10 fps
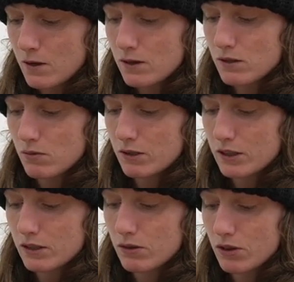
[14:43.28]
So we're
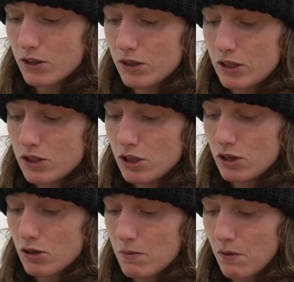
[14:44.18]
gonna go
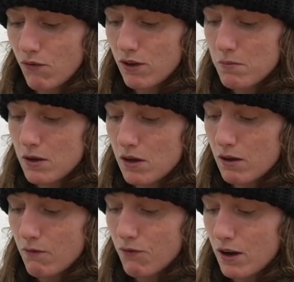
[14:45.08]
32, I'm a female,
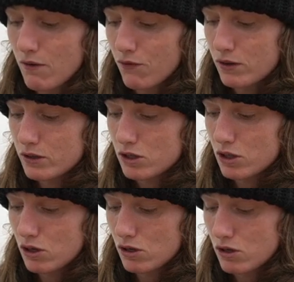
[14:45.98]
I'm
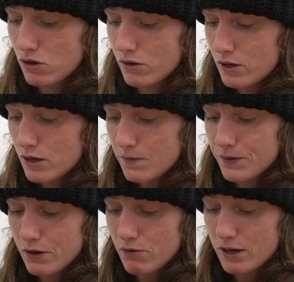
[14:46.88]
5'2",
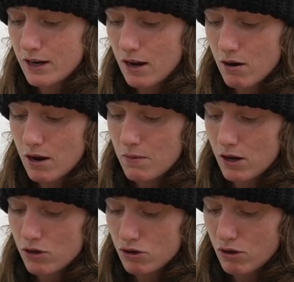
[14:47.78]
and right now I'm
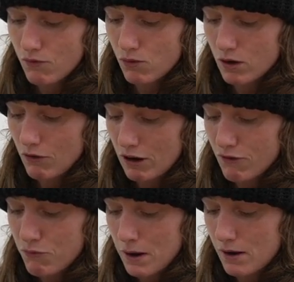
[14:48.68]

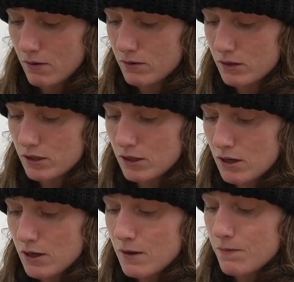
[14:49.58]
145 pounds.
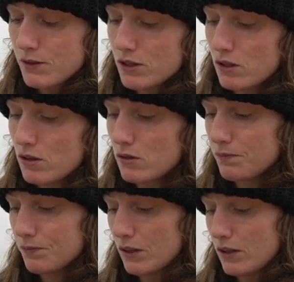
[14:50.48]
So
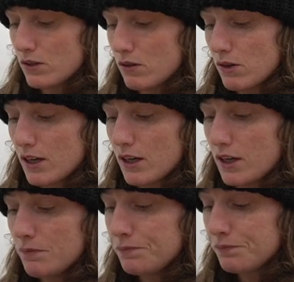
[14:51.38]
let's go
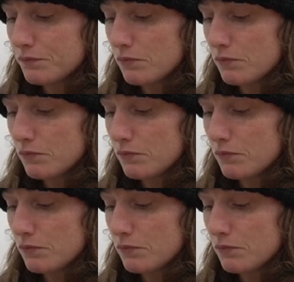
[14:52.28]
here.